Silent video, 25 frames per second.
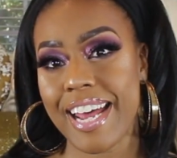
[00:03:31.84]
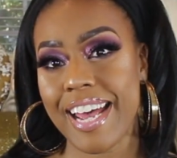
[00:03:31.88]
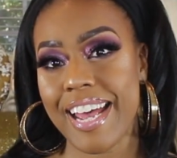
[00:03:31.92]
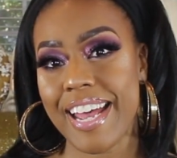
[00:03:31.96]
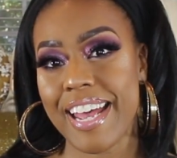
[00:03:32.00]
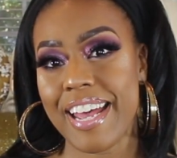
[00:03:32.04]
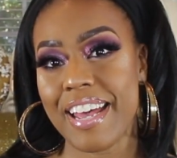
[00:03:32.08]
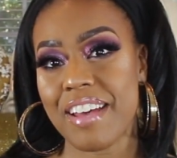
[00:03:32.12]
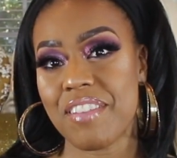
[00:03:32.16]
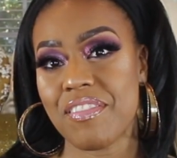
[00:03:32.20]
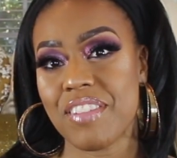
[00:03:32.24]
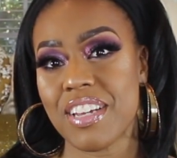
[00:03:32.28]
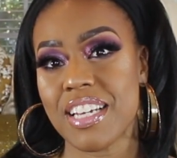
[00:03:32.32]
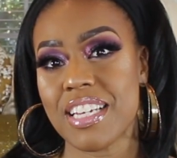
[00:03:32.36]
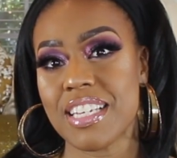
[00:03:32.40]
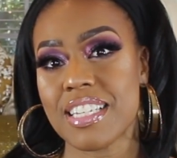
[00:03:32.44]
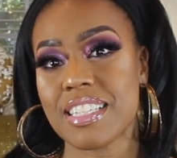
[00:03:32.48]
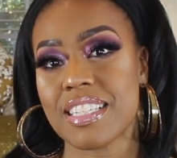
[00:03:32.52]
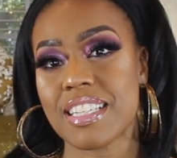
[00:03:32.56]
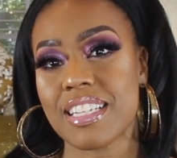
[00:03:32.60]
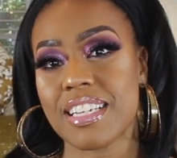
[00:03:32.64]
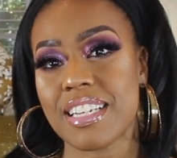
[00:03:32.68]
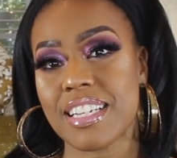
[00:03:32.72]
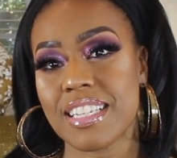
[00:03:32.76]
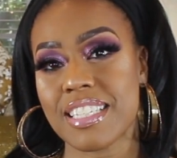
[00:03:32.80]
I have is
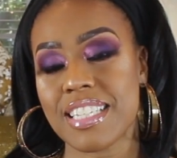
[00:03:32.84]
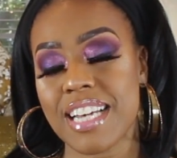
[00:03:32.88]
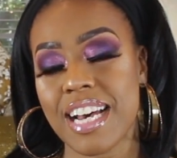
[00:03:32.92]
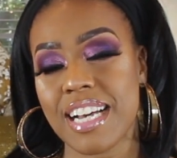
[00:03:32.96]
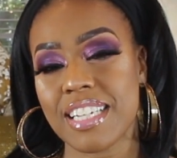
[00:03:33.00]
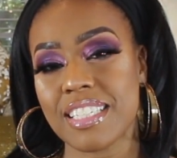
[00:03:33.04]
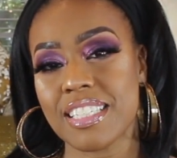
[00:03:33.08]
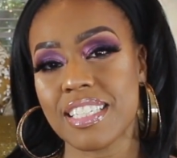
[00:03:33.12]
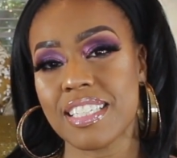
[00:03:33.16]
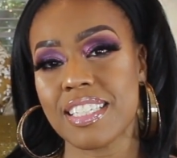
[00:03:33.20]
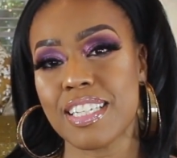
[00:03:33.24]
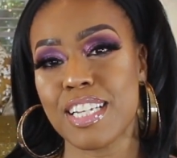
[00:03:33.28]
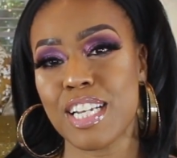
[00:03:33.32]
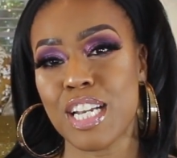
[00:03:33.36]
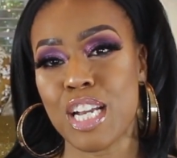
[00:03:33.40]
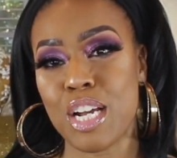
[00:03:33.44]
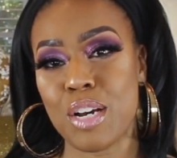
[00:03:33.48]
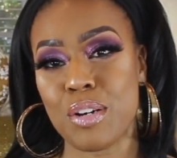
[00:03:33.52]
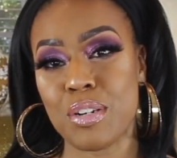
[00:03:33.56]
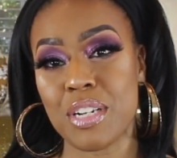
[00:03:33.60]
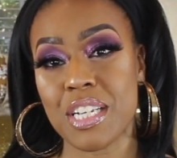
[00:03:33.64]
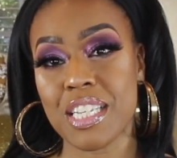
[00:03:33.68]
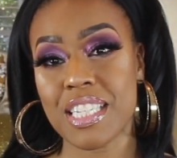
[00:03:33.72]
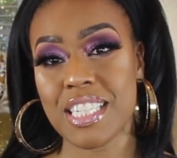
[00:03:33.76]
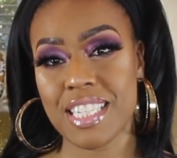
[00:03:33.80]
the Natasha
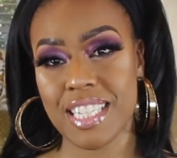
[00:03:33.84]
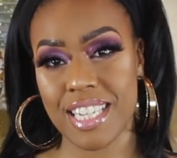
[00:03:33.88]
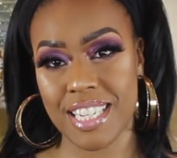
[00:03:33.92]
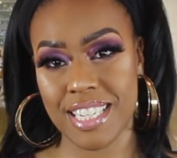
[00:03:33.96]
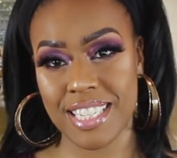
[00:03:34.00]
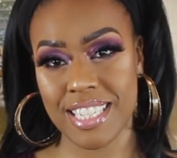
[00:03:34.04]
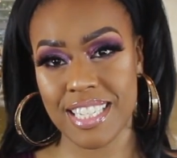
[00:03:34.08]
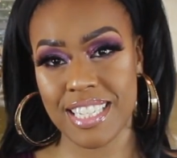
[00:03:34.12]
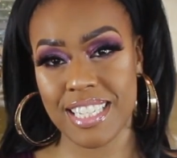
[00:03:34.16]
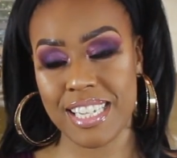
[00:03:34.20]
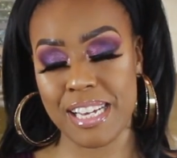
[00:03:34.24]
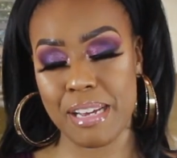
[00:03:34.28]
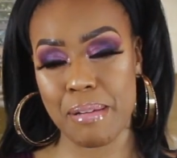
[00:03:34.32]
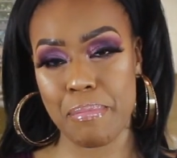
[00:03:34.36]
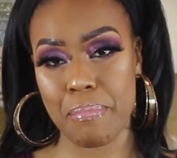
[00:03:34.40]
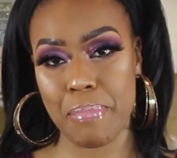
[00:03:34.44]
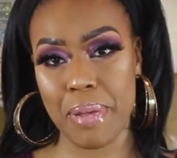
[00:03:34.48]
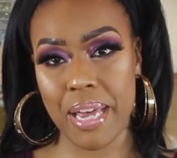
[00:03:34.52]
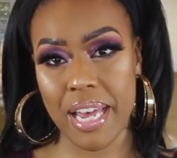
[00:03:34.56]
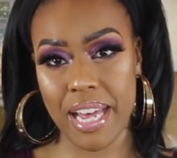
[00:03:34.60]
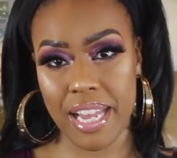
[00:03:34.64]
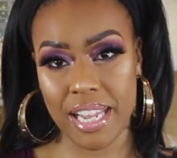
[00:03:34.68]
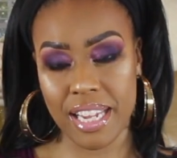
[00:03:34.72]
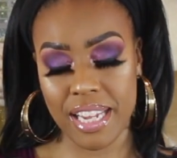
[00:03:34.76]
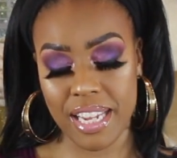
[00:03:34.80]
Denona Sunset
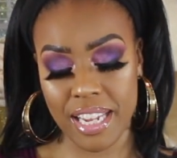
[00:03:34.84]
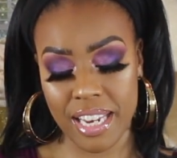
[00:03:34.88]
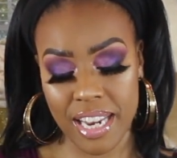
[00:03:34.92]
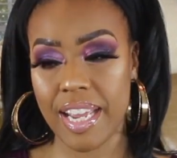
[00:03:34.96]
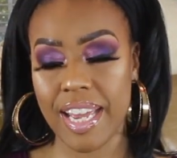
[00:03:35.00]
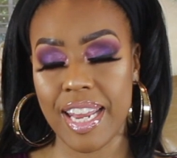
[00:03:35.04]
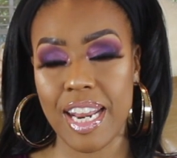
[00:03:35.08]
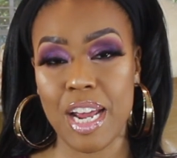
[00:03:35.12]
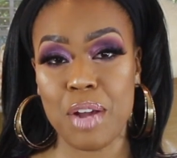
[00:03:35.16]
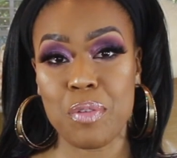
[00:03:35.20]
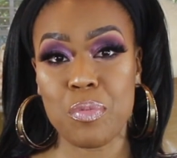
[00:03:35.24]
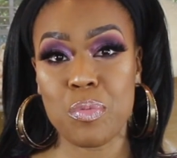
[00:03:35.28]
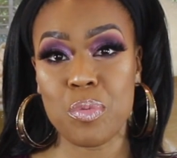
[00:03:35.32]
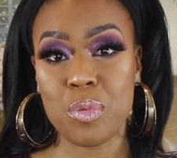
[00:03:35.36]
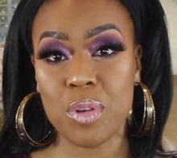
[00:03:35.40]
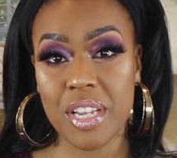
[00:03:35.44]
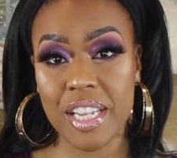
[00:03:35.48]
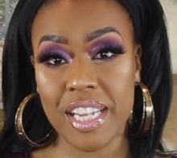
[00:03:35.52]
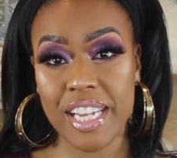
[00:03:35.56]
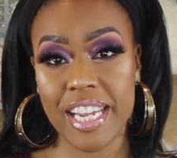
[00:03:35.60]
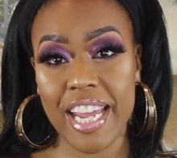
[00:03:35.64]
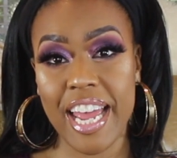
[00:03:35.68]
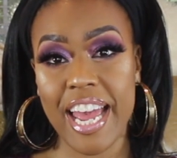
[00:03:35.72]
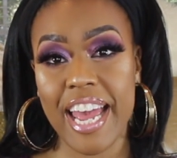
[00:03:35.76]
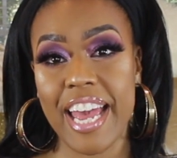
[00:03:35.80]
palette and I
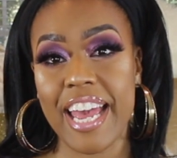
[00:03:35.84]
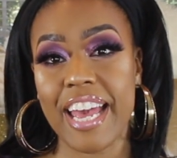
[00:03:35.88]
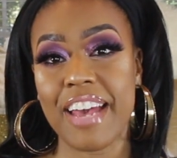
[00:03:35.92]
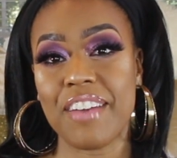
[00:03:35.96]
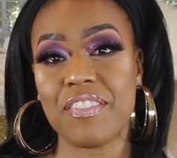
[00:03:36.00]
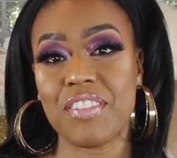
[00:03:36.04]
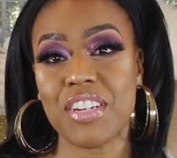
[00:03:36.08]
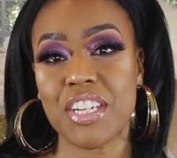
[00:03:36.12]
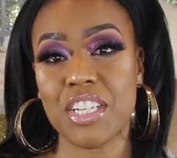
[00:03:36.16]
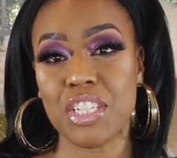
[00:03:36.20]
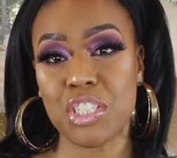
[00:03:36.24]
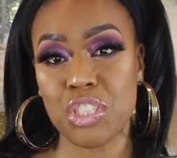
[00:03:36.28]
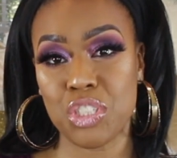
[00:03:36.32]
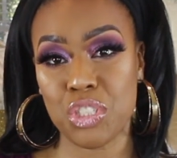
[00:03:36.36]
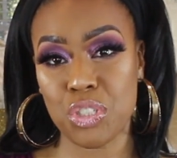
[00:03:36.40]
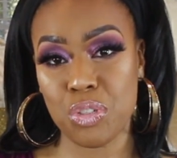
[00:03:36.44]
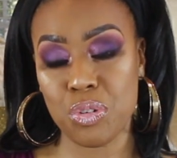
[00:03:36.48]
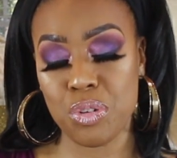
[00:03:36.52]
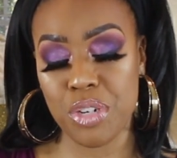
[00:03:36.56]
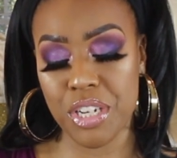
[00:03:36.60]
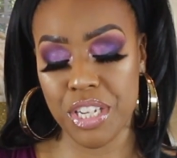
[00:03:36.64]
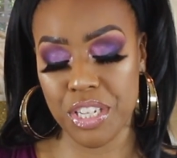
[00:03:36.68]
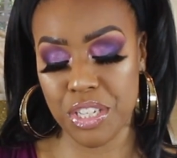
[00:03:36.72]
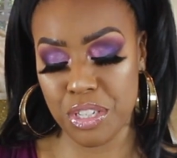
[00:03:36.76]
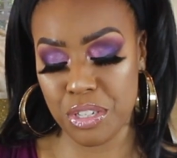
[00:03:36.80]
really have
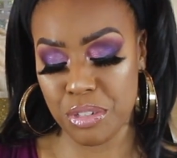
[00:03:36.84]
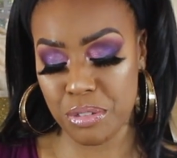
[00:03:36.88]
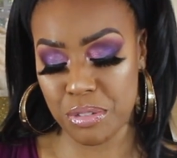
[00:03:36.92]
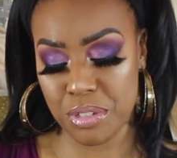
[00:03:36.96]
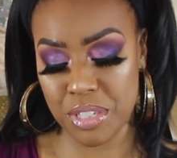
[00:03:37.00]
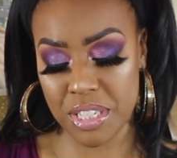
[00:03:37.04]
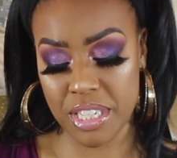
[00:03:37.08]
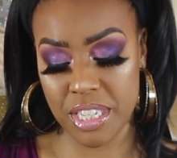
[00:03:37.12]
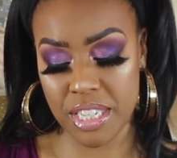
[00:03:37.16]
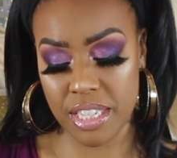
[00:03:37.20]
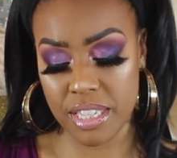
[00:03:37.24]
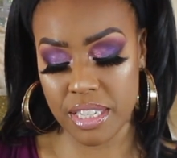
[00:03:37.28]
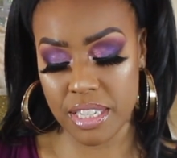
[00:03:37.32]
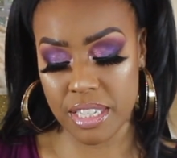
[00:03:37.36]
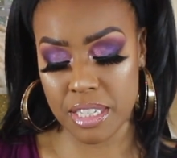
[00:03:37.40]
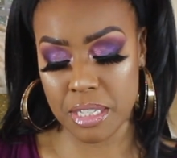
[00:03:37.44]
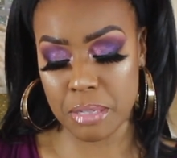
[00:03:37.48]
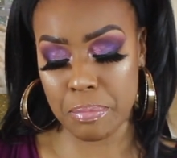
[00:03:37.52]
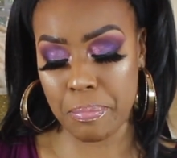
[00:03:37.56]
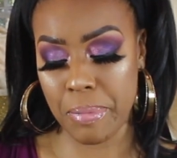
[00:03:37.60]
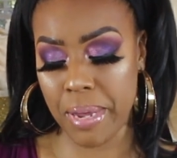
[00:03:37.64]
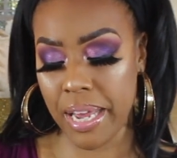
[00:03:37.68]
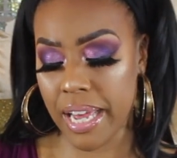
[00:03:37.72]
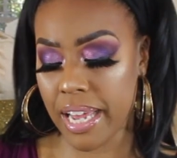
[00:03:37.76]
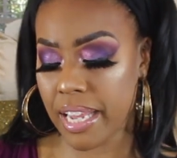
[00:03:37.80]
enjoyed using
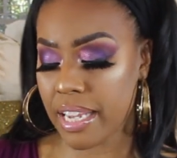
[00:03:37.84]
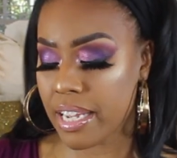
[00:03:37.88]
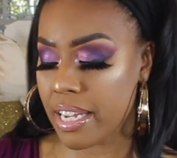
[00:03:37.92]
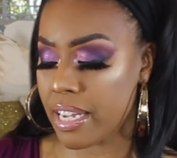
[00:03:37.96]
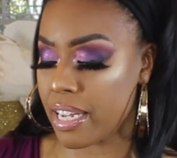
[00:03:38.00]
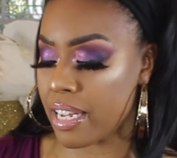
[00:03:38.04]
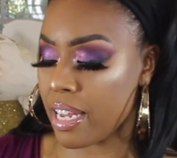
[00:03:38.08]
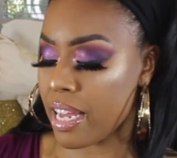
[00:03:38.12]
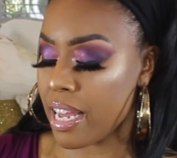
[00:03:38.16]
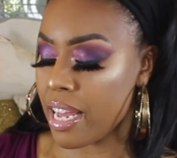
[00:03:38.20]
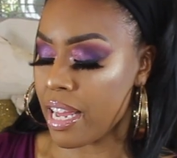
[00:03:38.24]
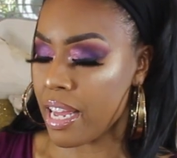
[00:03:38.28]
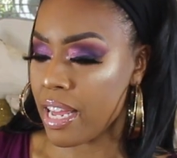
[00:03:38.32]
this palette.